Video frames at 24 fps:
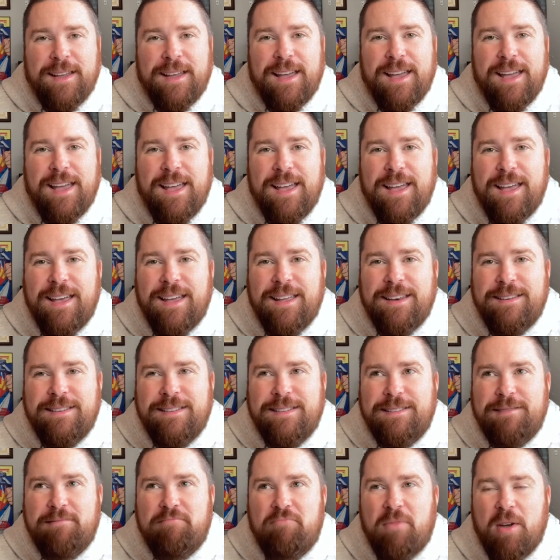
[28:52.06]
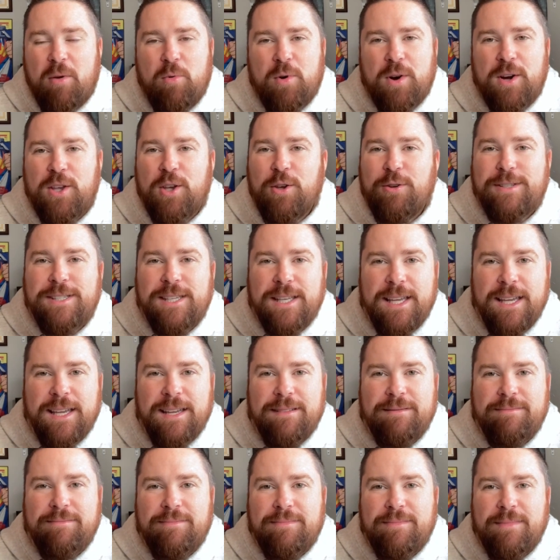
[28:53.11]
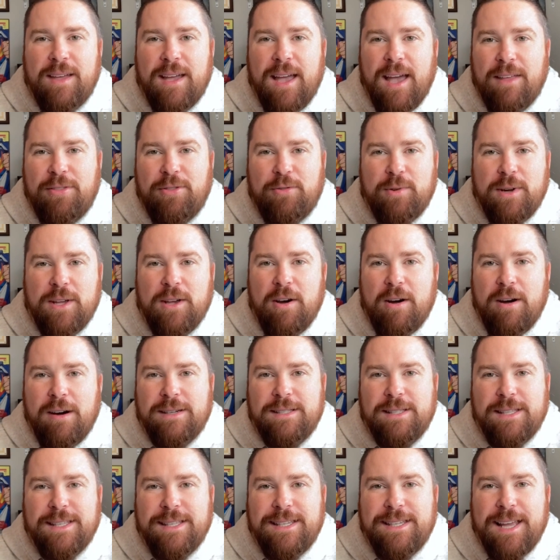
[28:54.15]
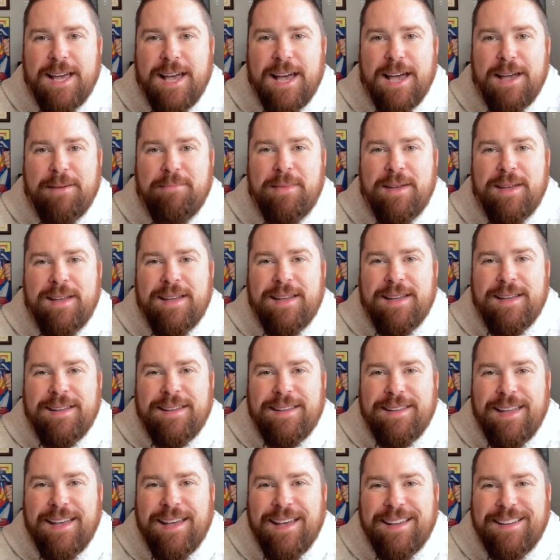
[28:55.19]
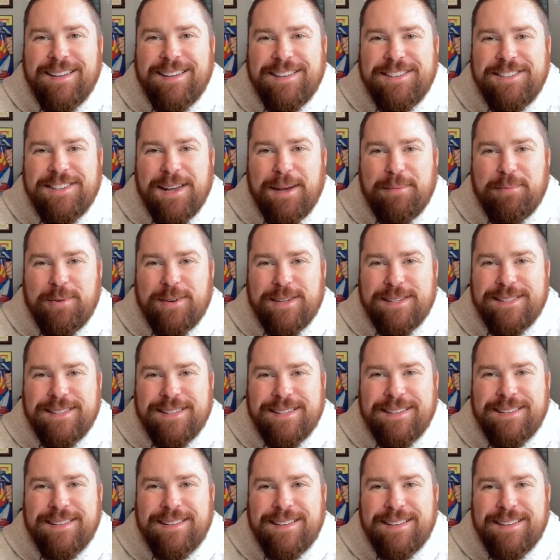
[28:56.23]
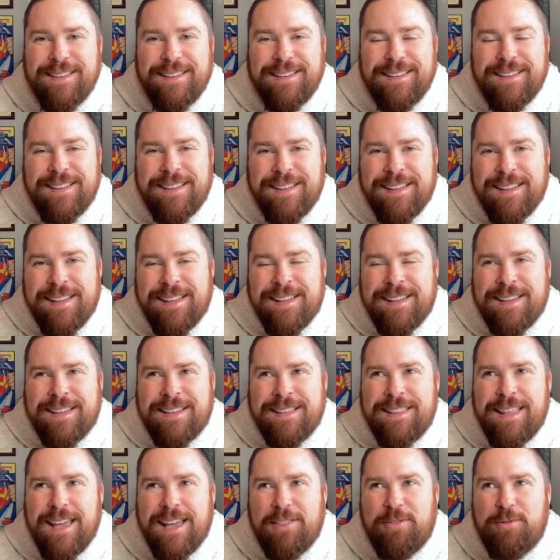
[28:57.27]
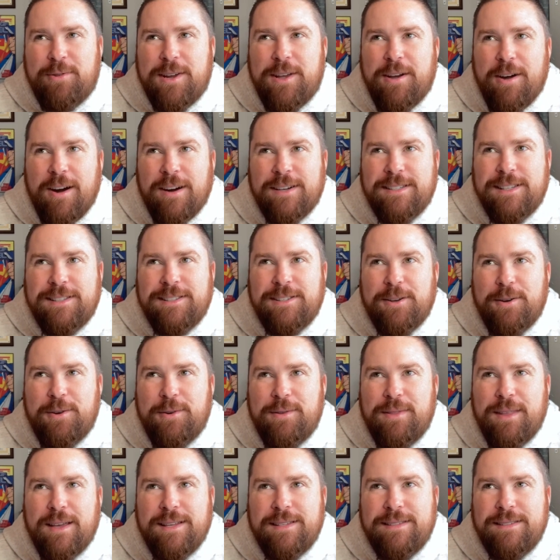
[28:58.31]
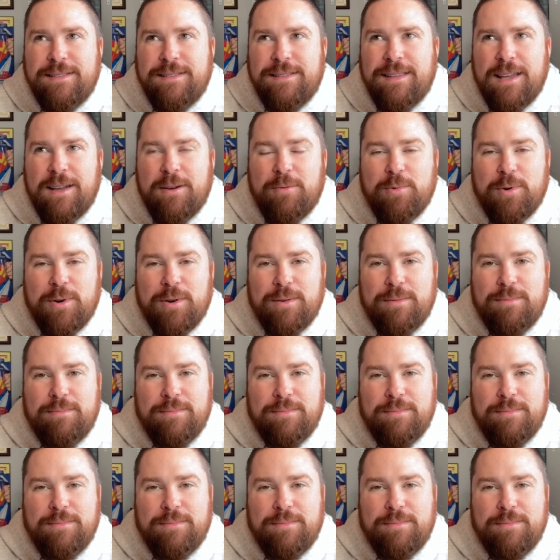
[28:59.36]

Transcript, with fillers: and they weren't using it. They had three cars at the time. Yeah, good job, Kristen. They had three cars, and so they they were